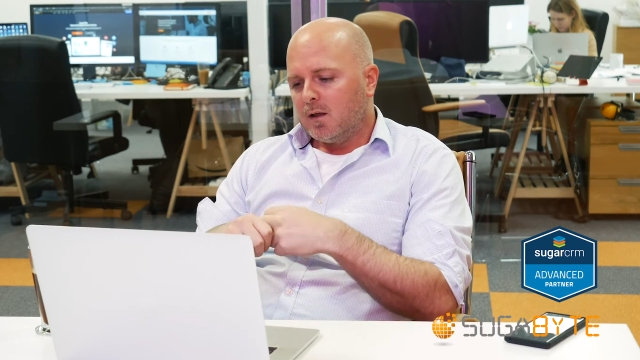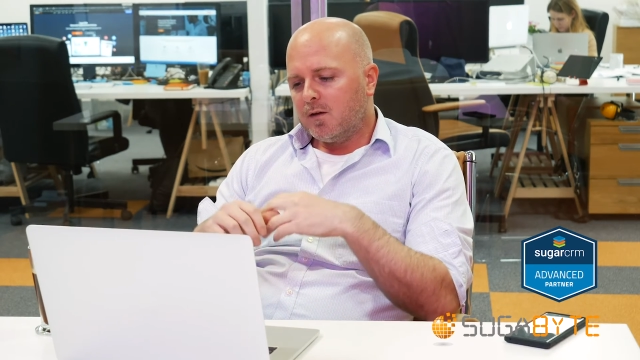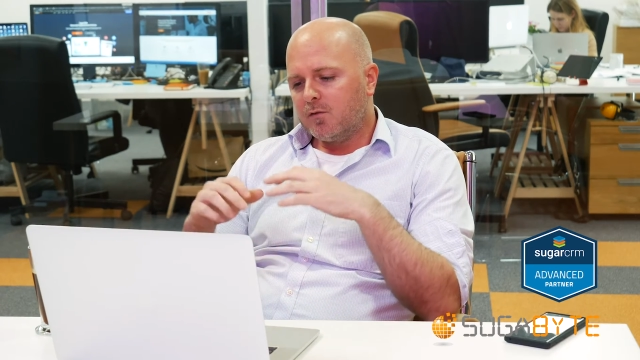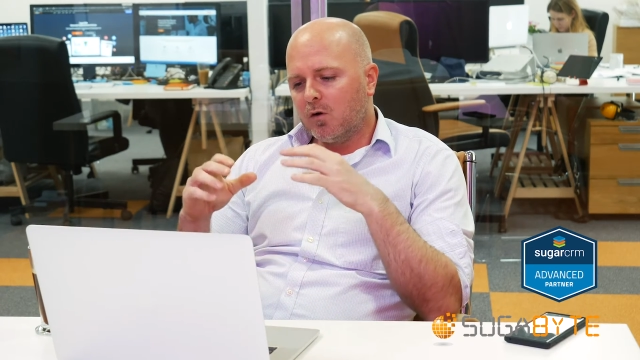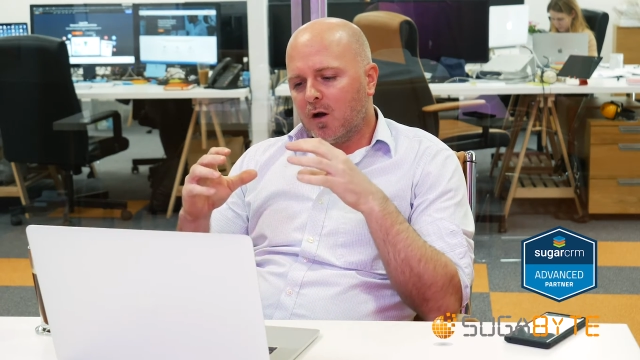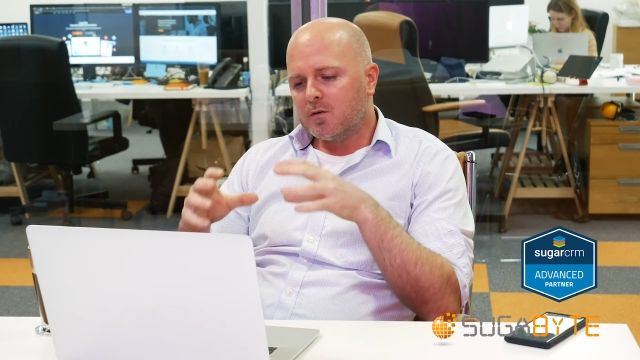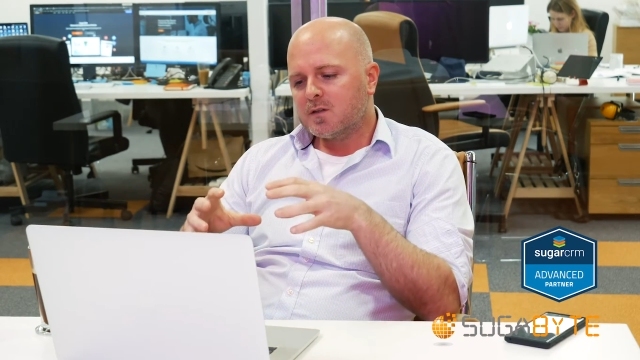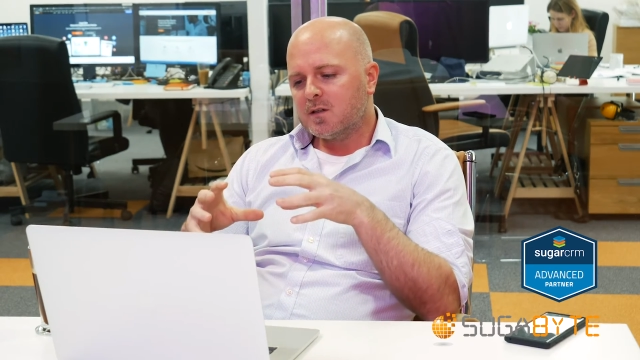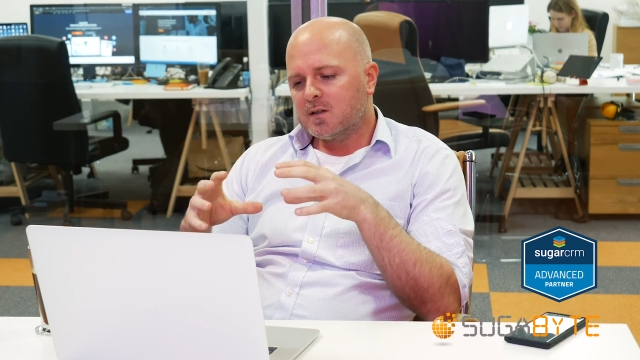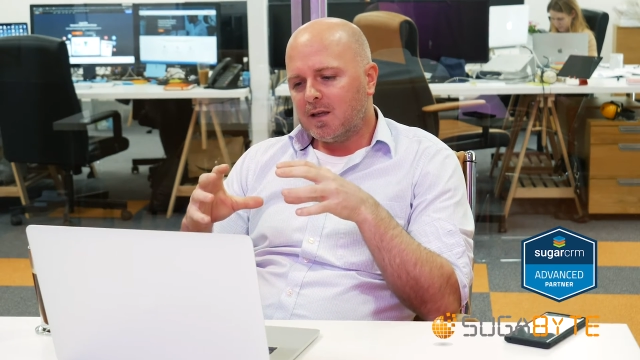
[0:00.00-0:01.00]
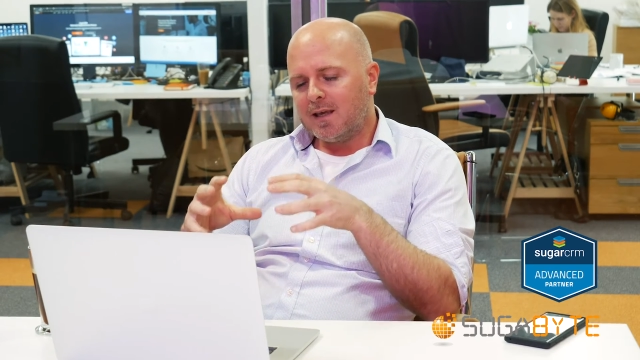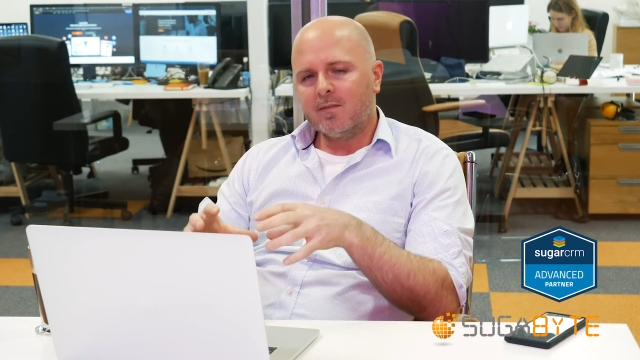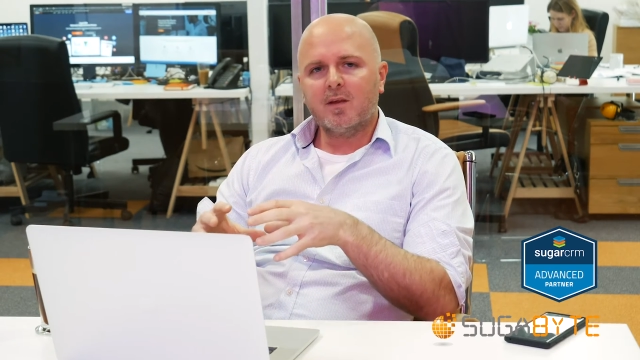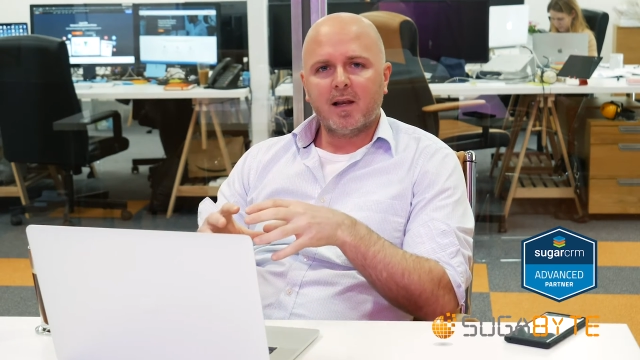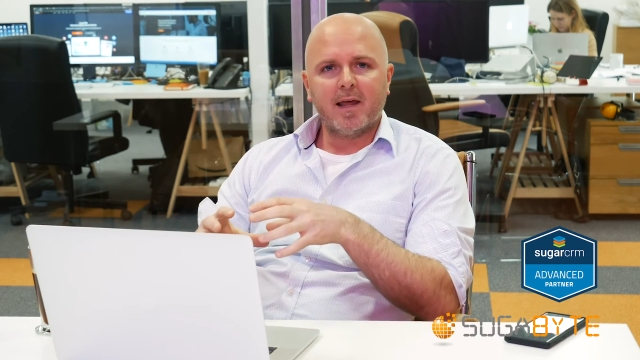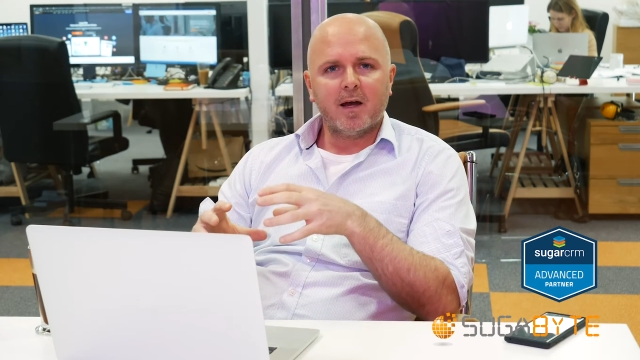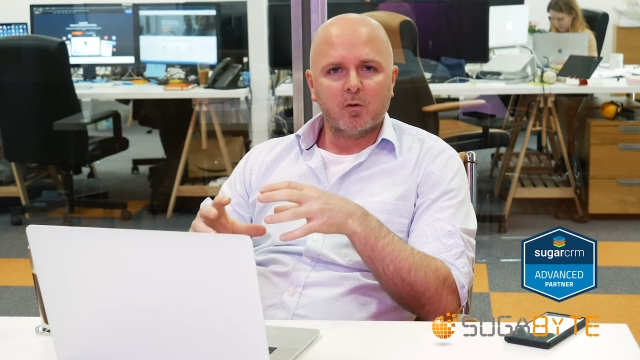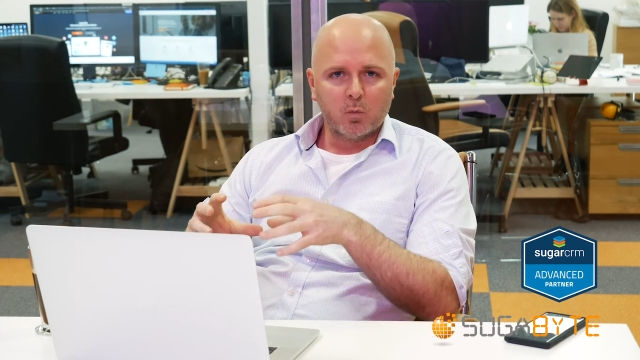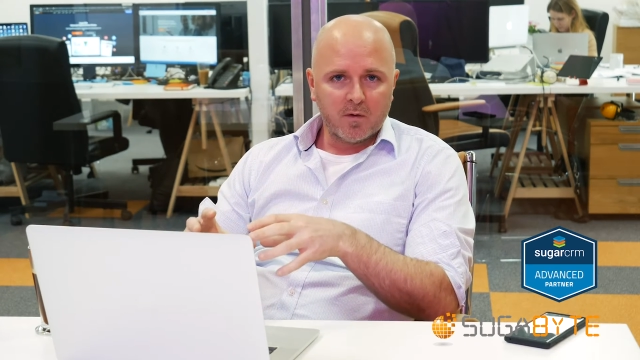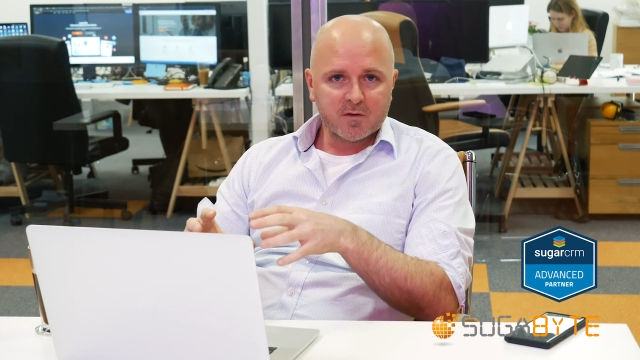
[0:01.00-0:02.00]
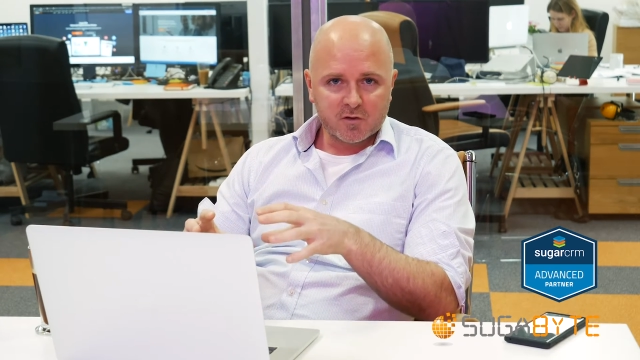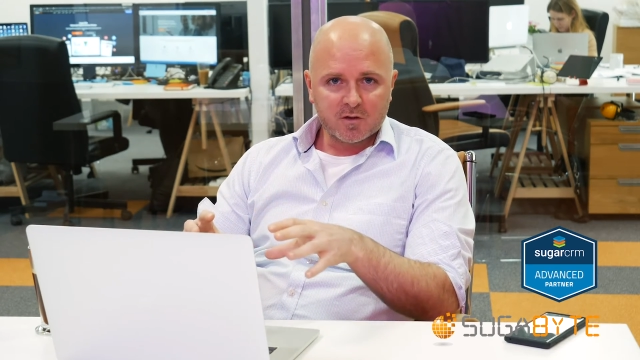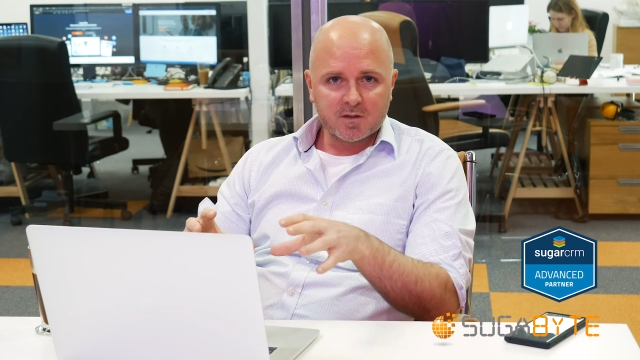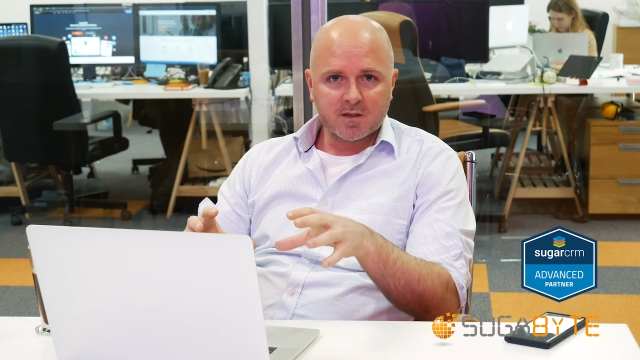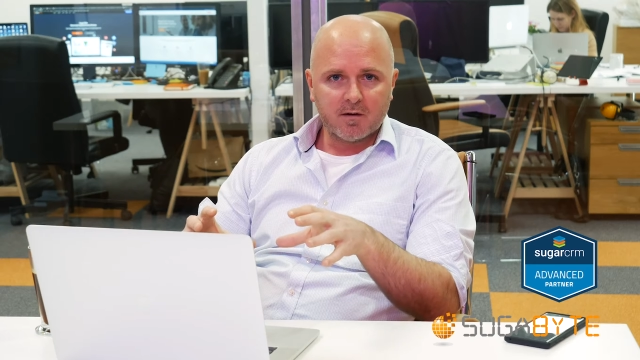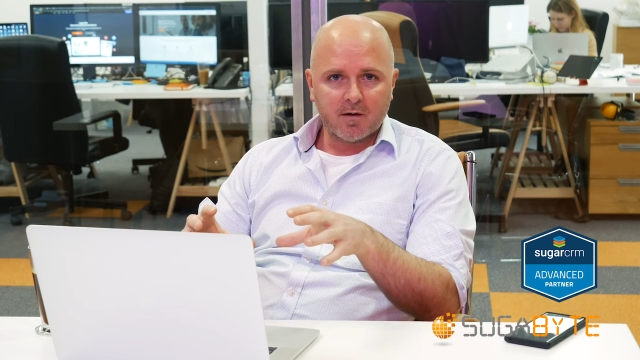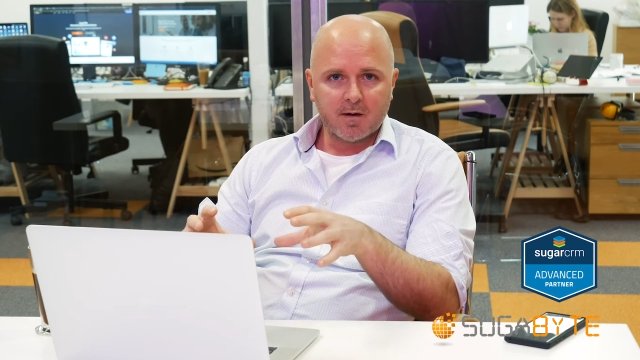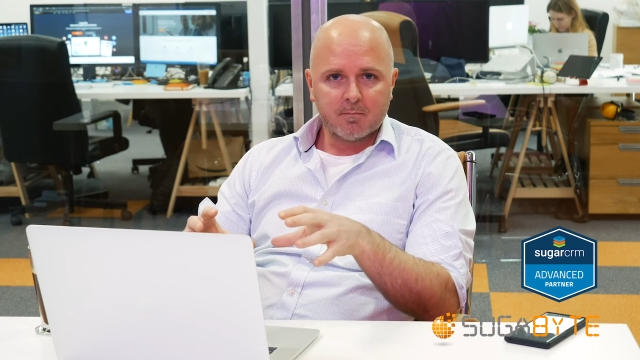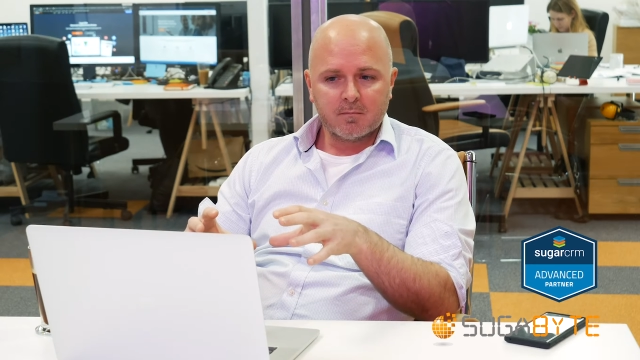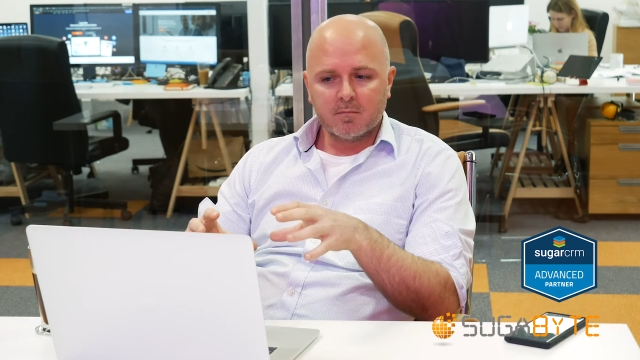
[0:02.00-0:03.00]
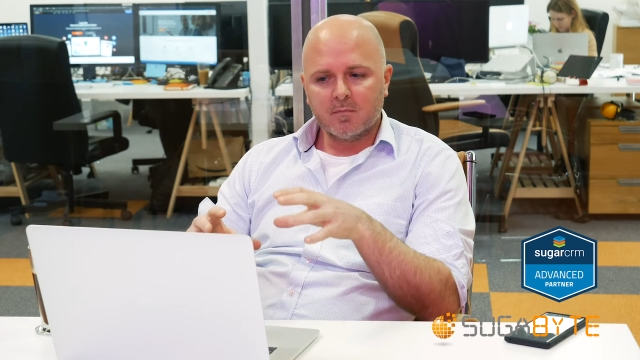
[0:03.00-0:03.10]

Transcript: if you're hosted in the cloud with SugarCRM,